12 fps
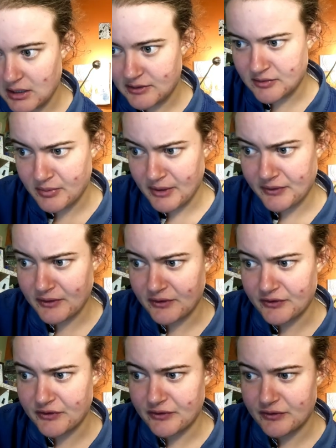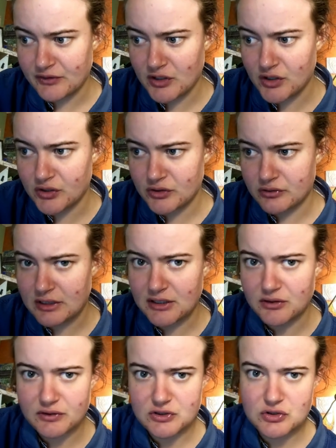It's about this young
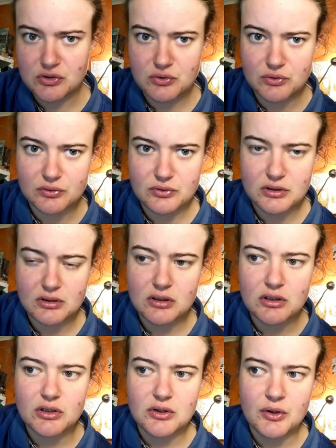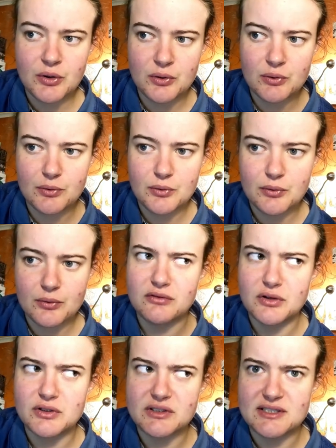English dude who
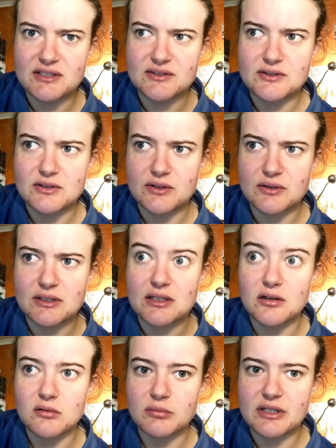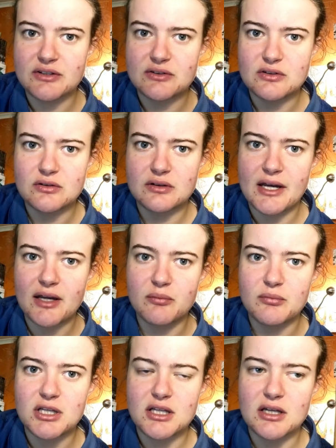volunteers to go to Kiribati to,
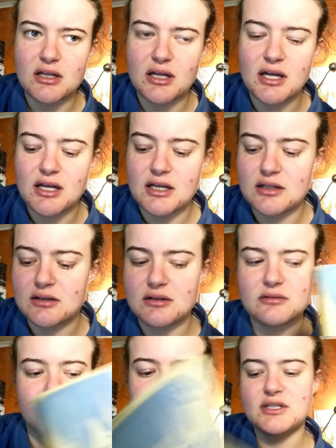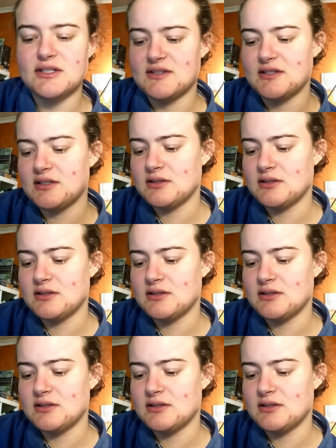like, be a, what is he?